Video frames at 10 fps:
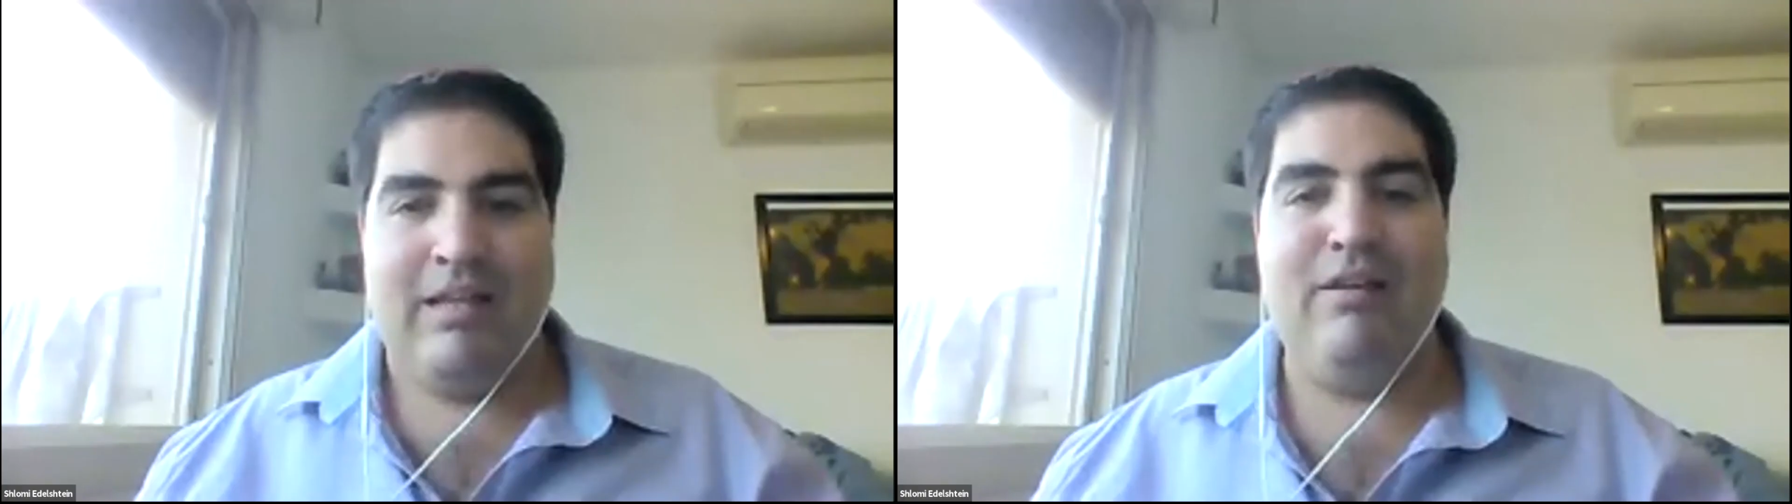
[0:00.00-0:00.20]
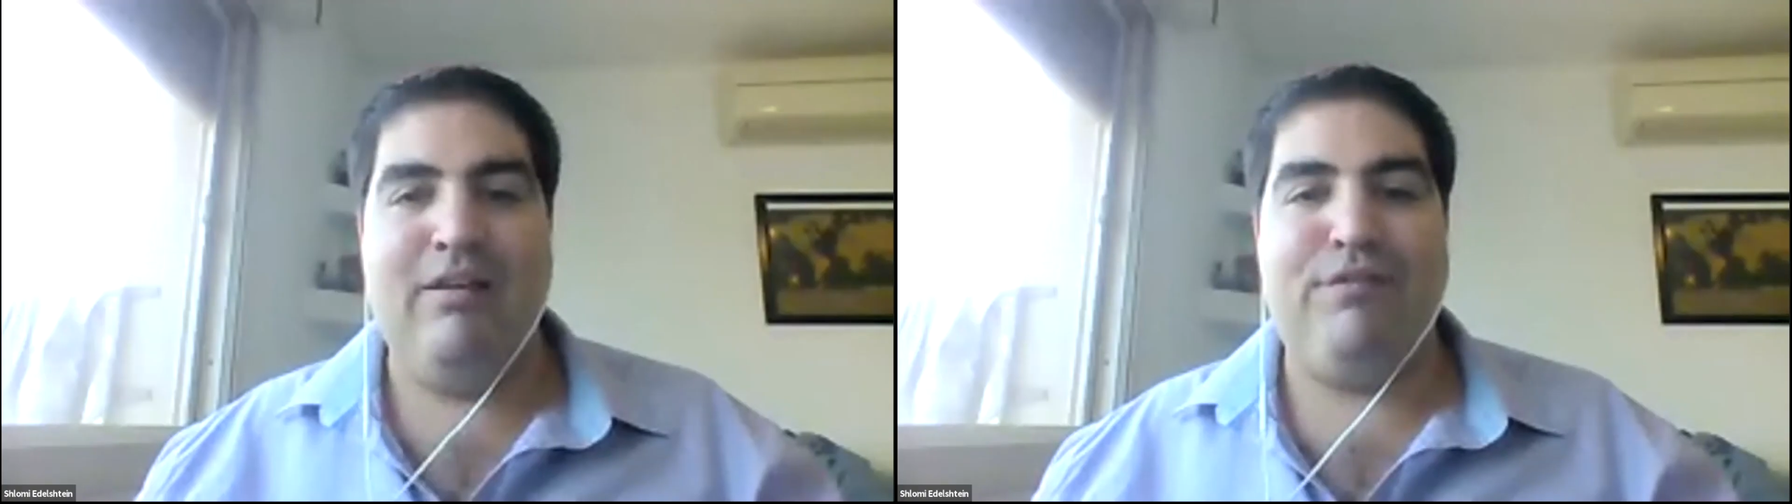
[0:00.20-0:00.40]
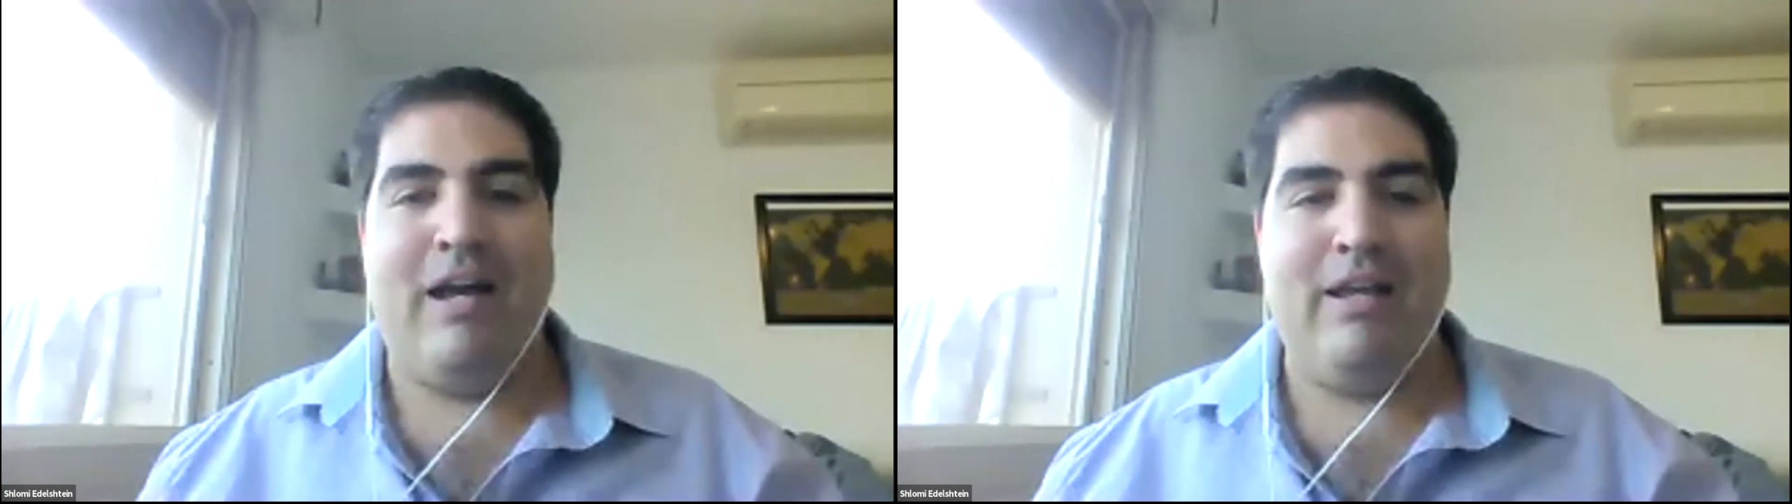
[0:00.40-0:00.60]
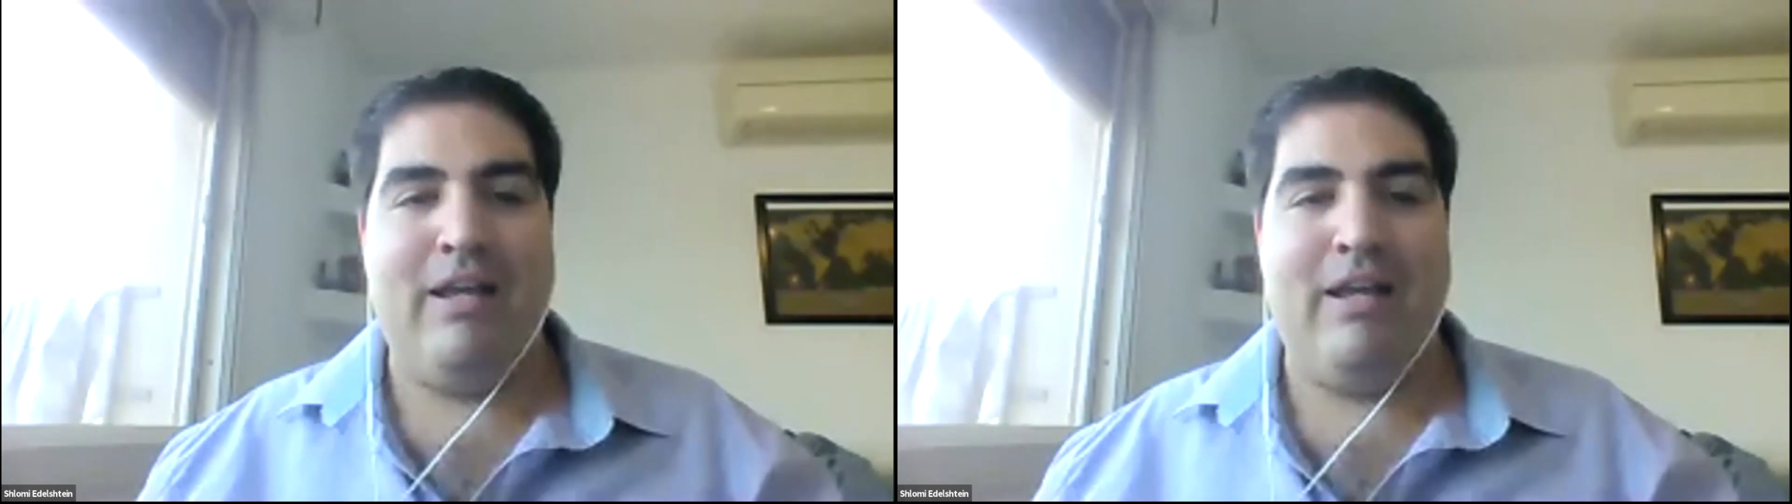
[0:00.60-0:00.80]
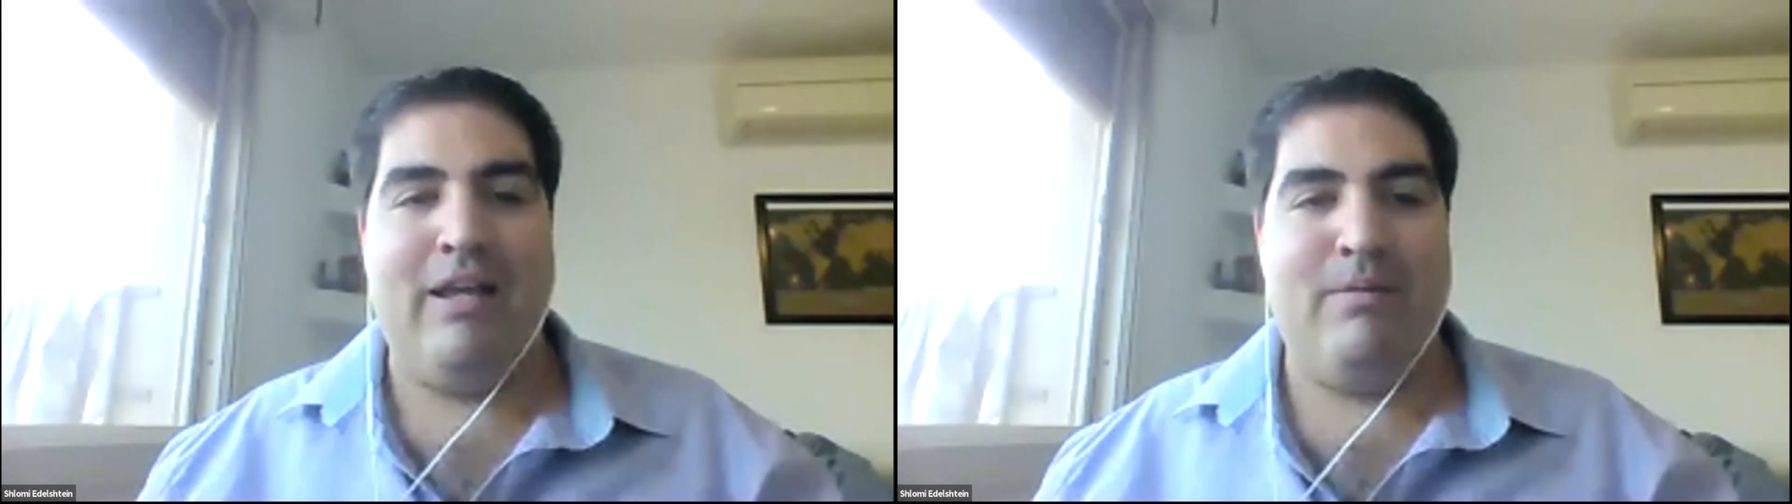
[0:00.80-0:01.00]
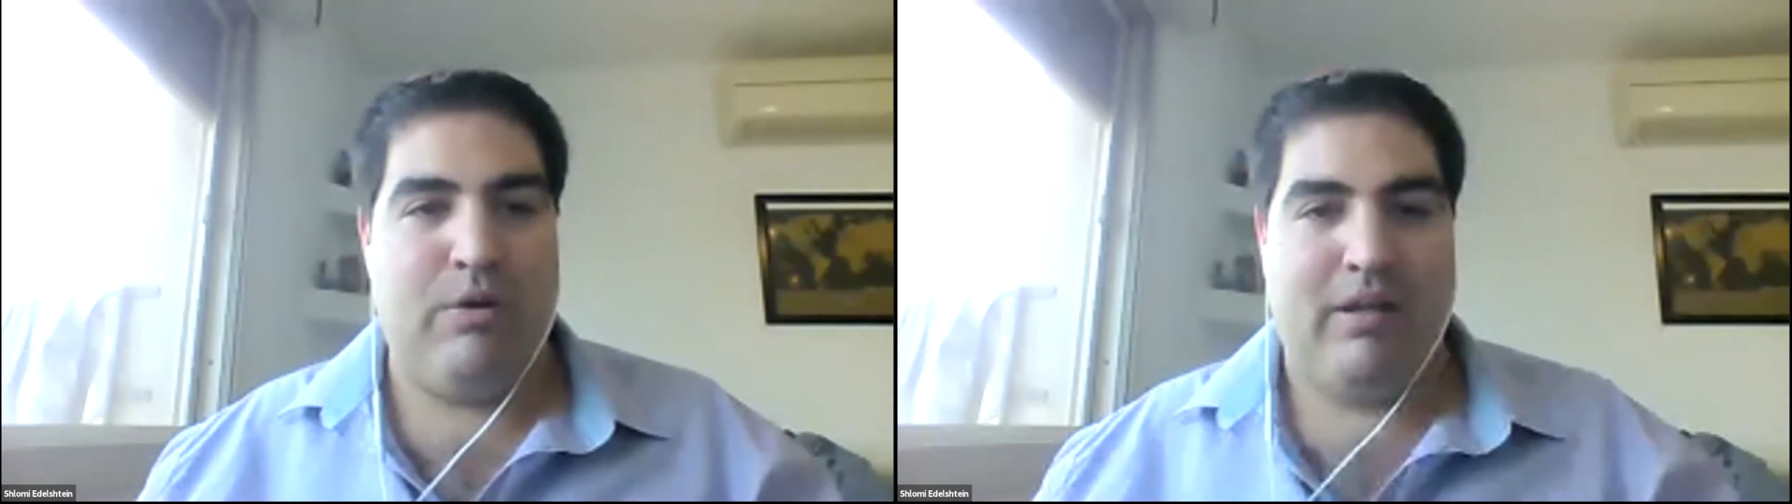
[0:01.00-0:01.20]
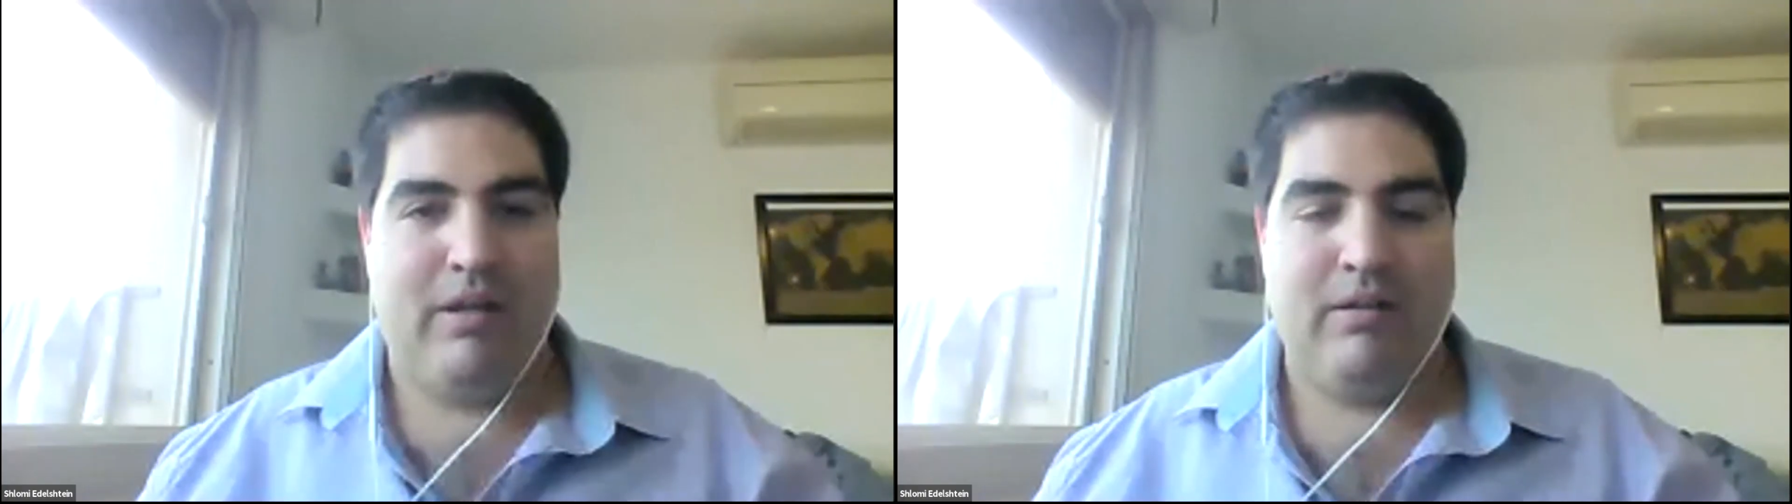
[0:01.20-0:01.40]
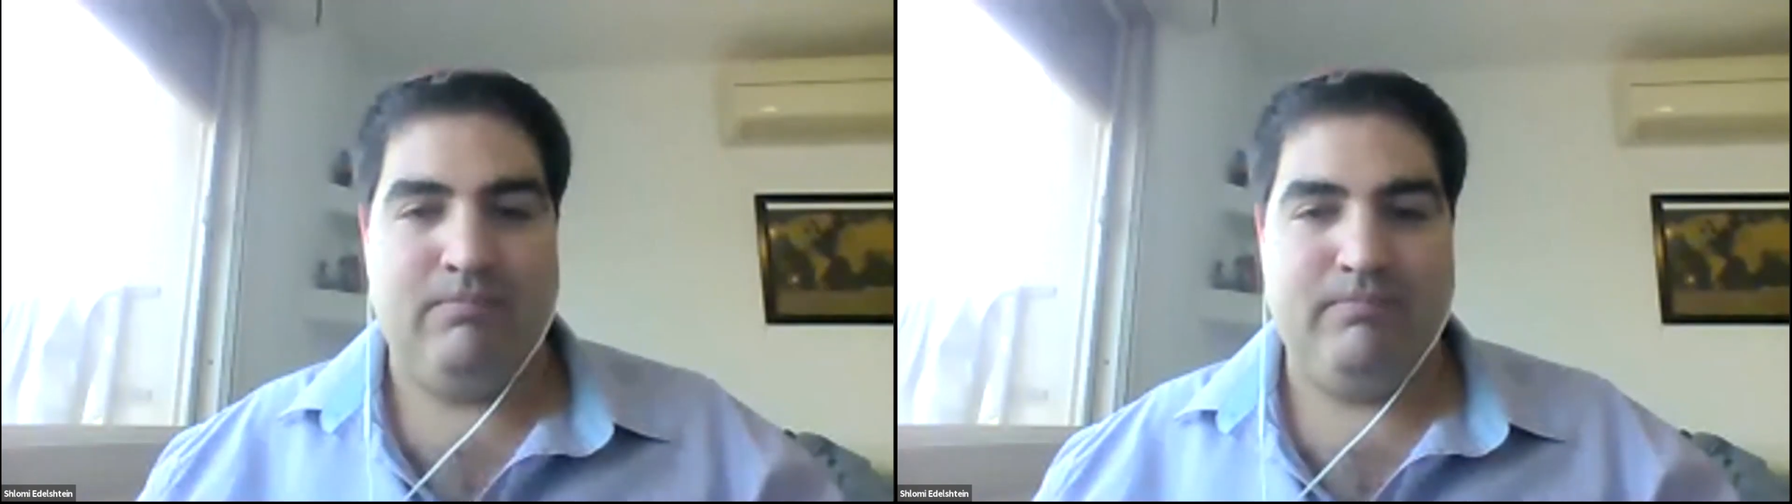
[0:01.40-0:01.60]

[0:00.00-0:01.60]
And if I am sharing